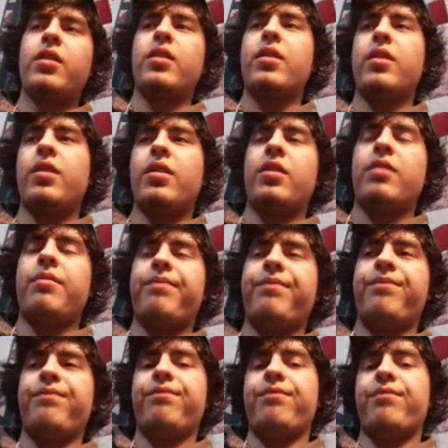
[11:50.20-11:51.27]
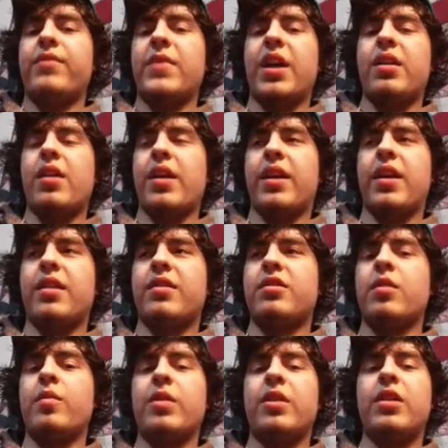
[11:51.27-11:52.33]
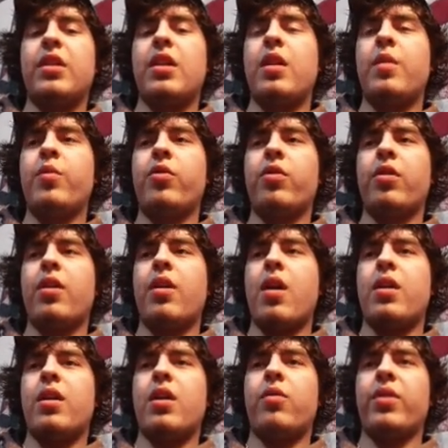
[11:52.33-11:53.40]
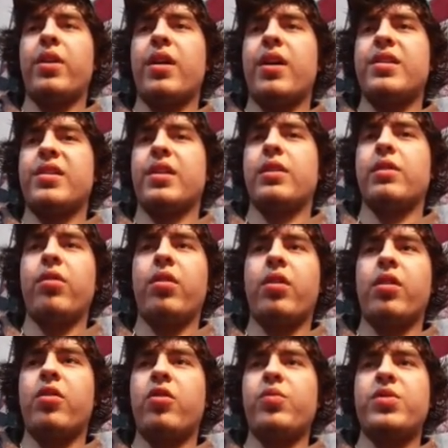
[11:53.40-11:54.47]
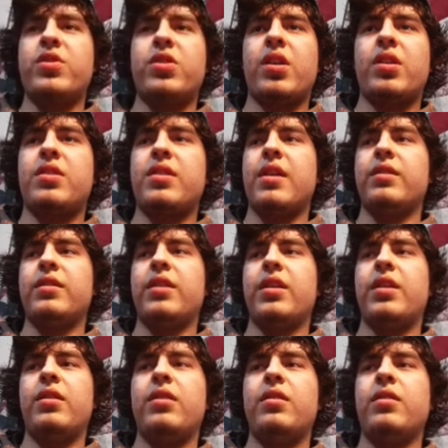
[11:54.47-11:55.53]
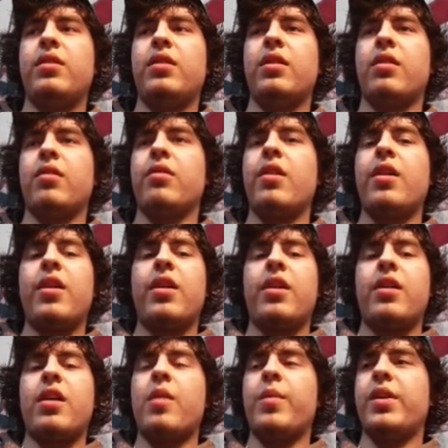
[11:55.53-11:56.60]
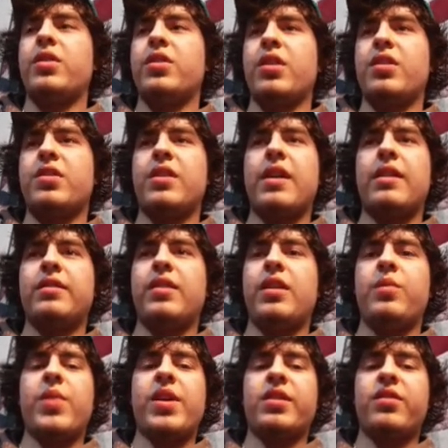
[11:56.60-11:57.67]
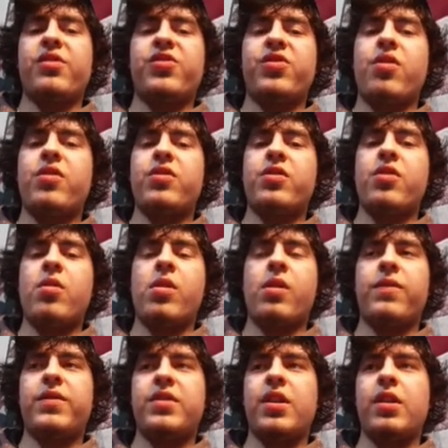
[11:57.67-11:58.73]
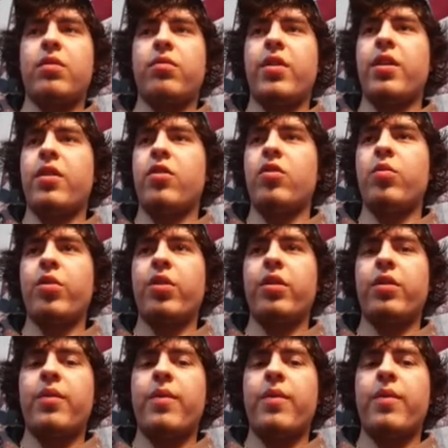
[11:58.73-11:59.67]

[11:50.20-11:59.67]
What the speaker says: I can't stomach it anymore. I know with guys like Luke Combs and Jason Aldean, Jason Aldean basically stole a song off of Taylor Ray Holbrook.